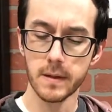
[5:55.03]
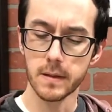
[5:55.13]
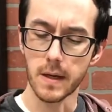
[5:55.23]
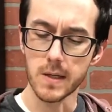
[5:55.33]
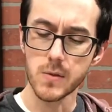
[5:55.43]

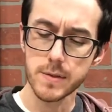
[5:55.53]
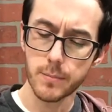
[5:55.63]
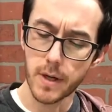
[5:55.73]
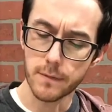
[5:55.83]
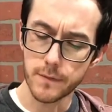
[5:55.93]
"I used to
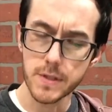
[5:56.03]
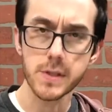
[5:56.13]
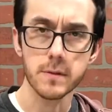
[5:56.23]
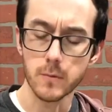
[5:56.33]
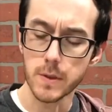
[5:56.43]
buy fish
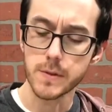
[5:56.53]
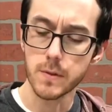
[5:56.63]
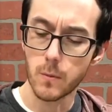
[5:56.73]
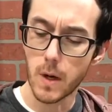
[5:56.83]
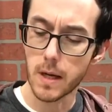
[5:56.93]
here once in a
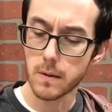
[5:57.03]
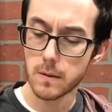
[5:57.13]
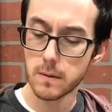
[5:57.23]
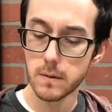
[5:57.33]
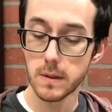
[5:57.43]
while,"
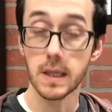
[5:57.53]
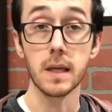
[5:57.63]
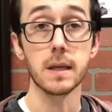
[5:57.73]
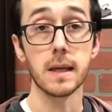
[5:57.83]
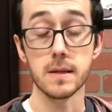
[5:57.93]

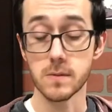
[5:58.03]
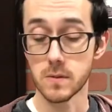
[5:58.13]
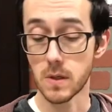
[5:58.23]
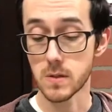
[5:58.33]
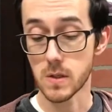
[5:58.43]
Hank answered
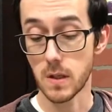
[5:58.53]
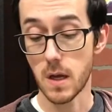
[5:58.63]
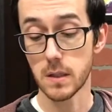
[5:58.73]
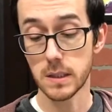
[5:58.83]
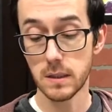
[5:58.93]

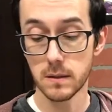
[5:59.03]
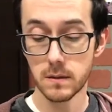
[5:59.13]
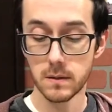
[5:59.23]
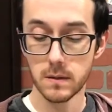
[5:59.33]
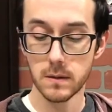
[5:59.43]
nonchalantly.
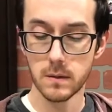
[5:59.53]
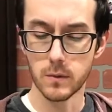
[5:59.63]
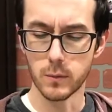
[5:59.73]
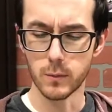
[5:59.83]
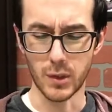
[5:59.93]

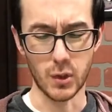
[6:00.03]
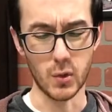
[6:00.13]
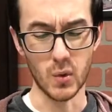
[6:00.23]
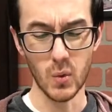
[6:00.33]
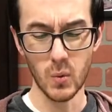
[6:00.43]

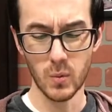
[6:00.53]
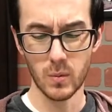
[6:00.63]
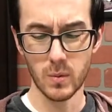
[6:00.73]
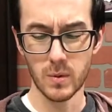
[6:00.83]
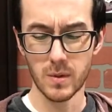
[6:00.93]
"You?
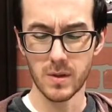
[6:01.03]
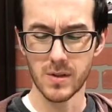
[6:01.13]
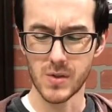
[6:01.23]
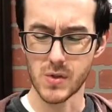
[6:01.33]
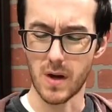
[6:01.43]

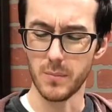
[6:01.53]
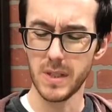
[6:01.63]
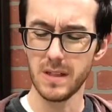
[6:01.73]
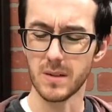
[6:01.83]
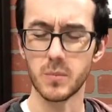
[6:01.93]
Shopping
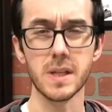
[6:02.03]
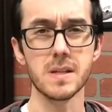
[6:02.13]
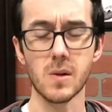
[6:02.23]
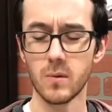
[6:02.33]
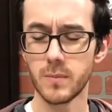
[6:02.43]
at a
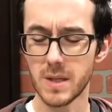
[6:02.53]
place owned by